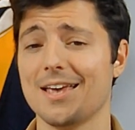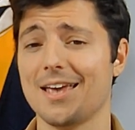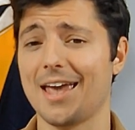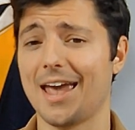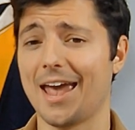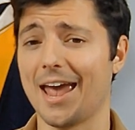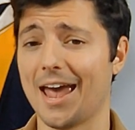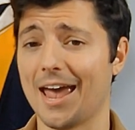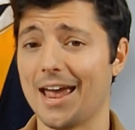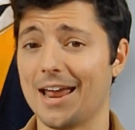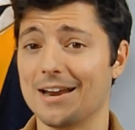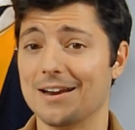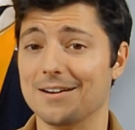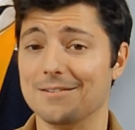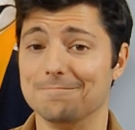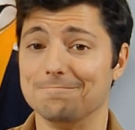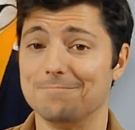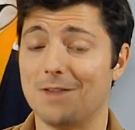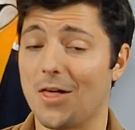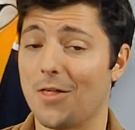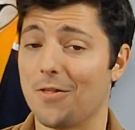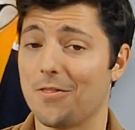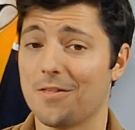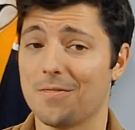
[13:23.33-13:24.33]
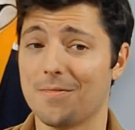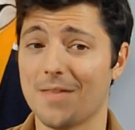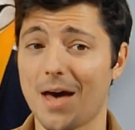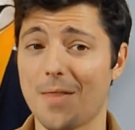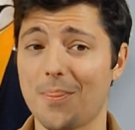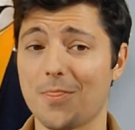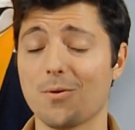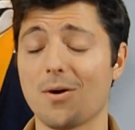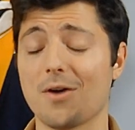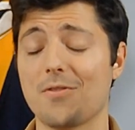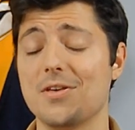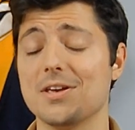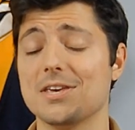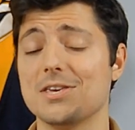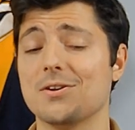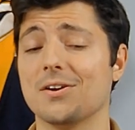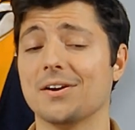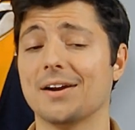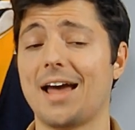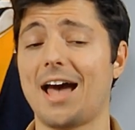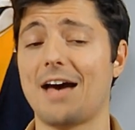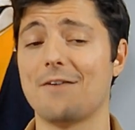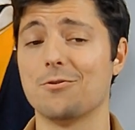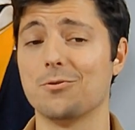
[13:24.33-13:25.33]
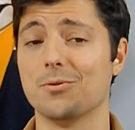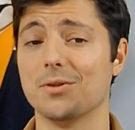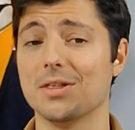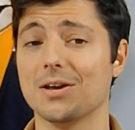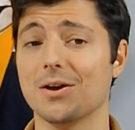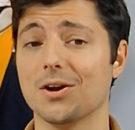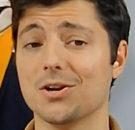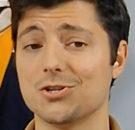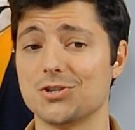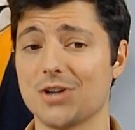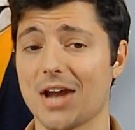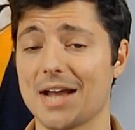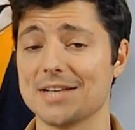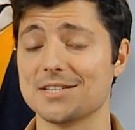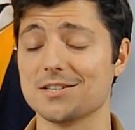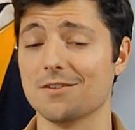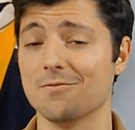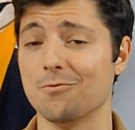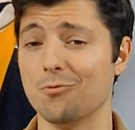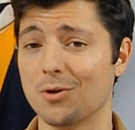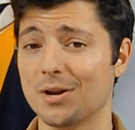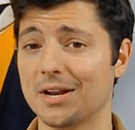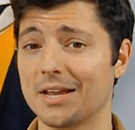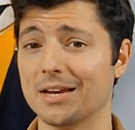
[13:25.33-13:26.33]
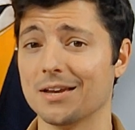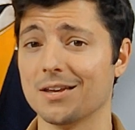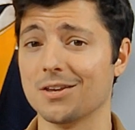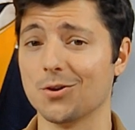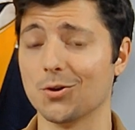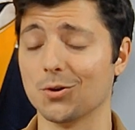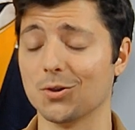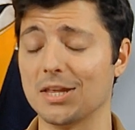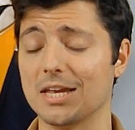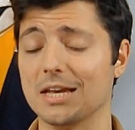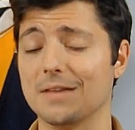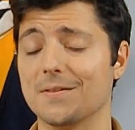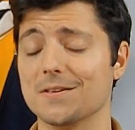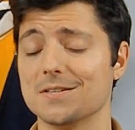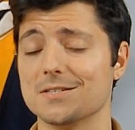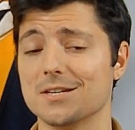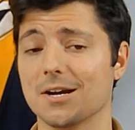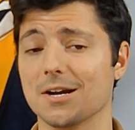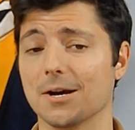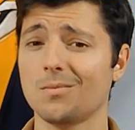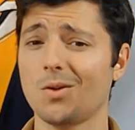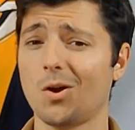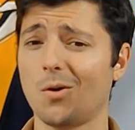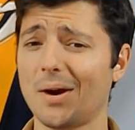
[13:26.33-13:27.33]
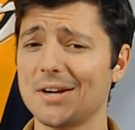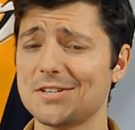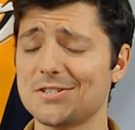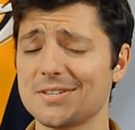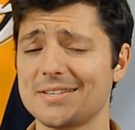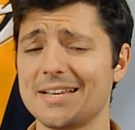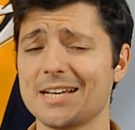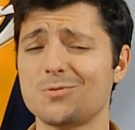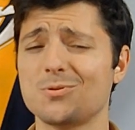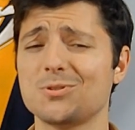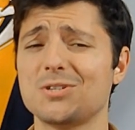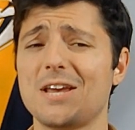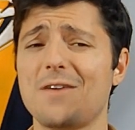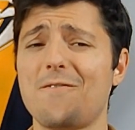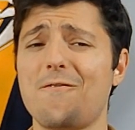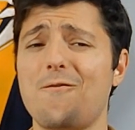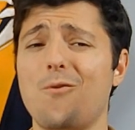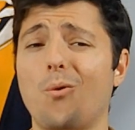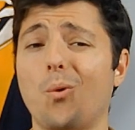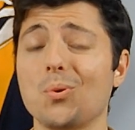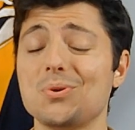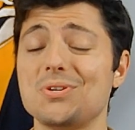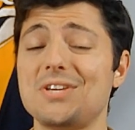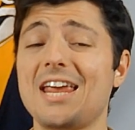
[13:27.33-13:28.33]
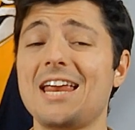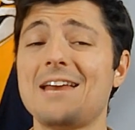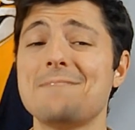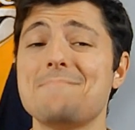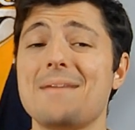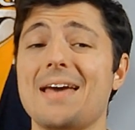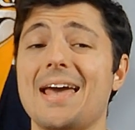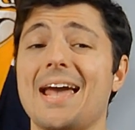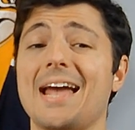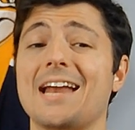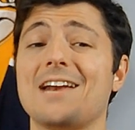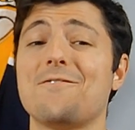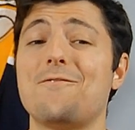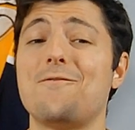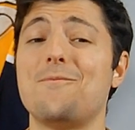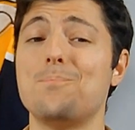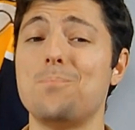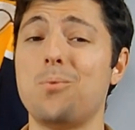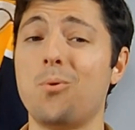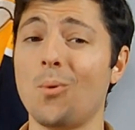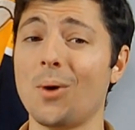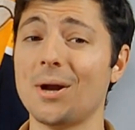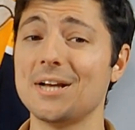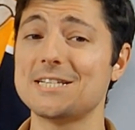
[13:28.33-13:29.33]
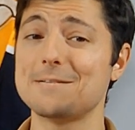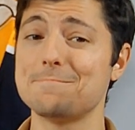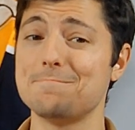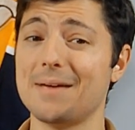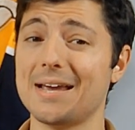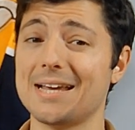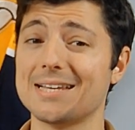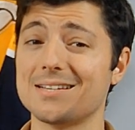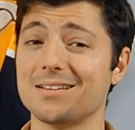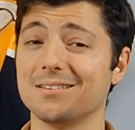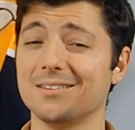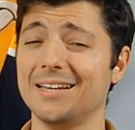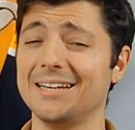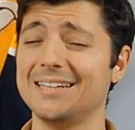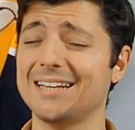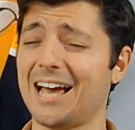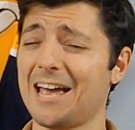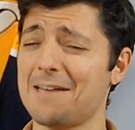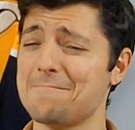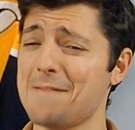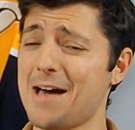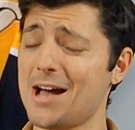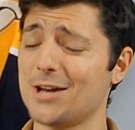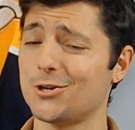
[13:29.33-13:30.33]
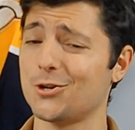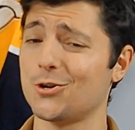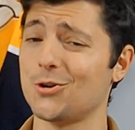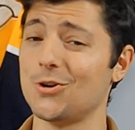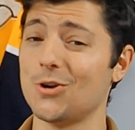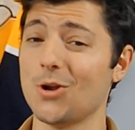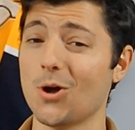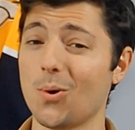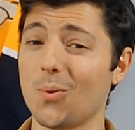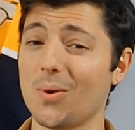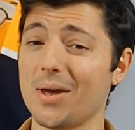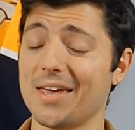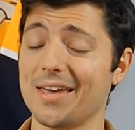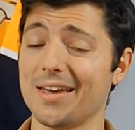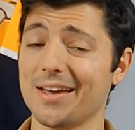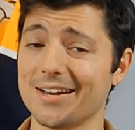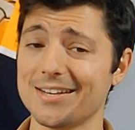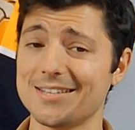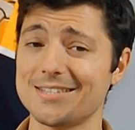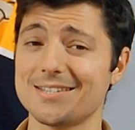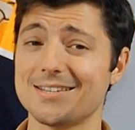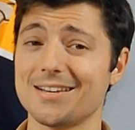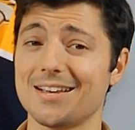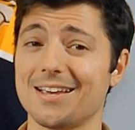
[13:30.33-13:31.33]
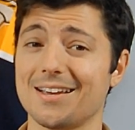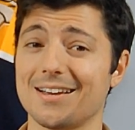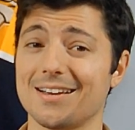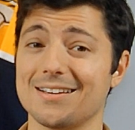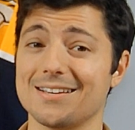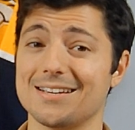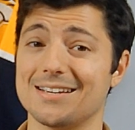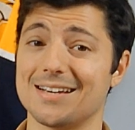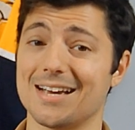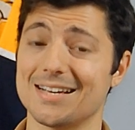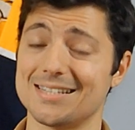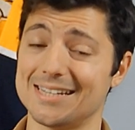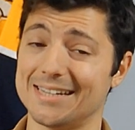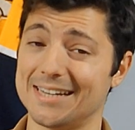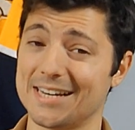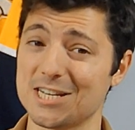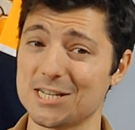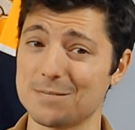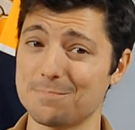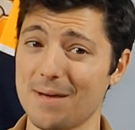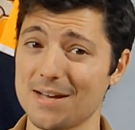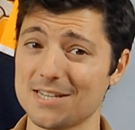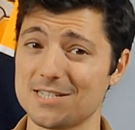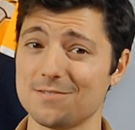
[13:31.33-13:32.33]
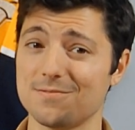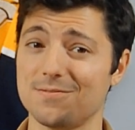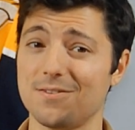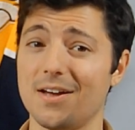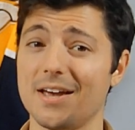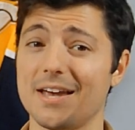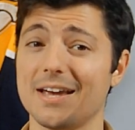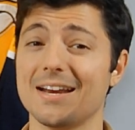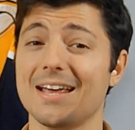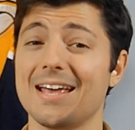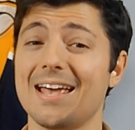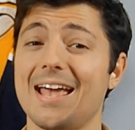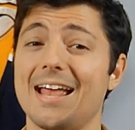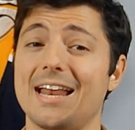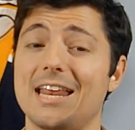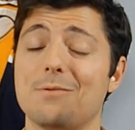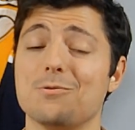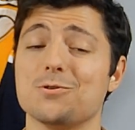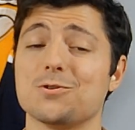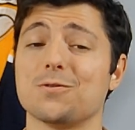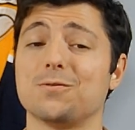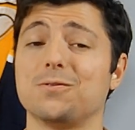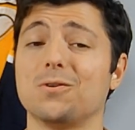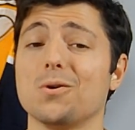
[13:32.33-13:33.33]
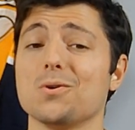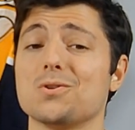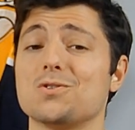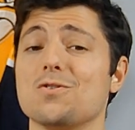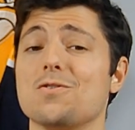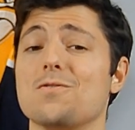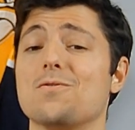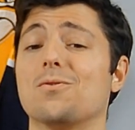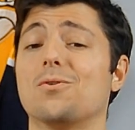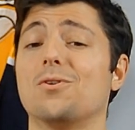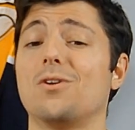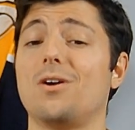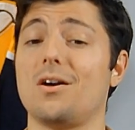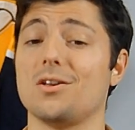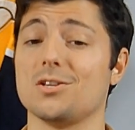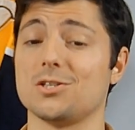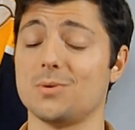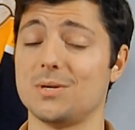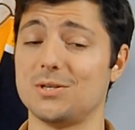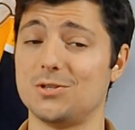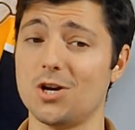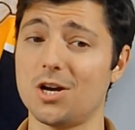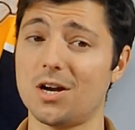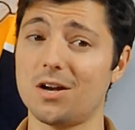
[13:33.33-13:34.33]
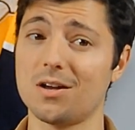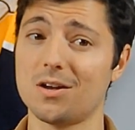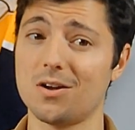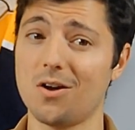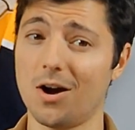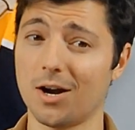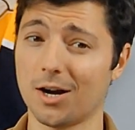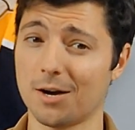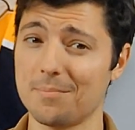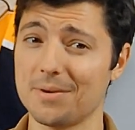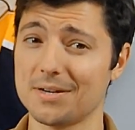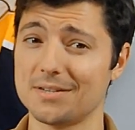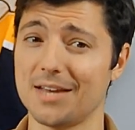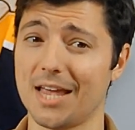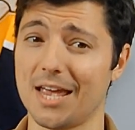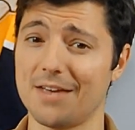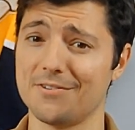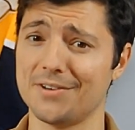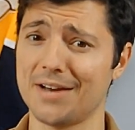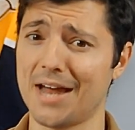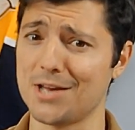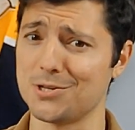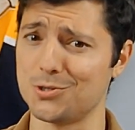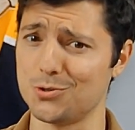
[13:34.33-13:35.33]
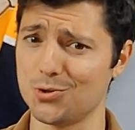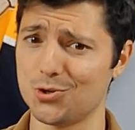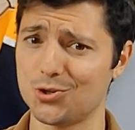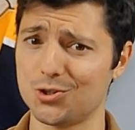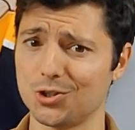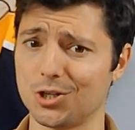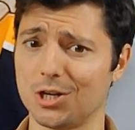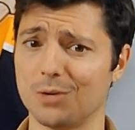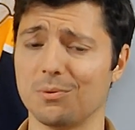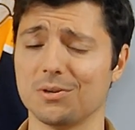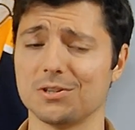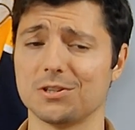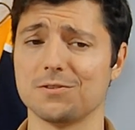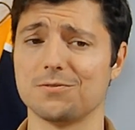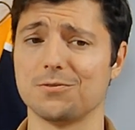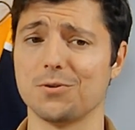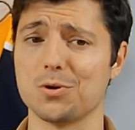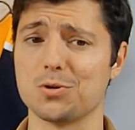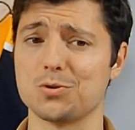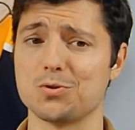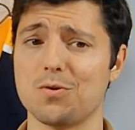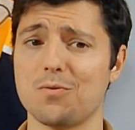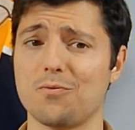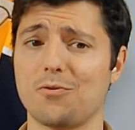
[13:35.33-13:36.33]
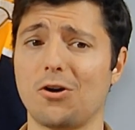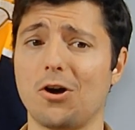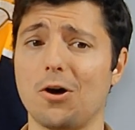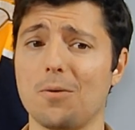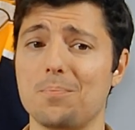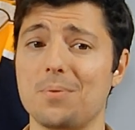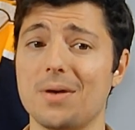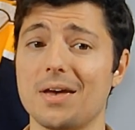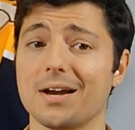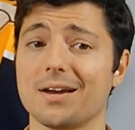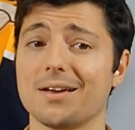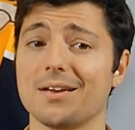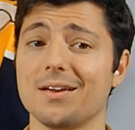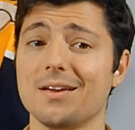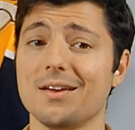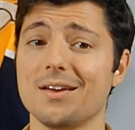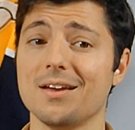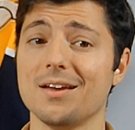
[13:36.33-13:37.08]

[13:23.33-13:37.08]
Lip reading: And other than that, though, I think you're going to have a really good chance of winning your league this year. All right, so this next one's a 14-man points-based league. I imagine no hits because he didn't specify it. He was first overall. So he took Connor McDavid, as you should, with the first overall pick.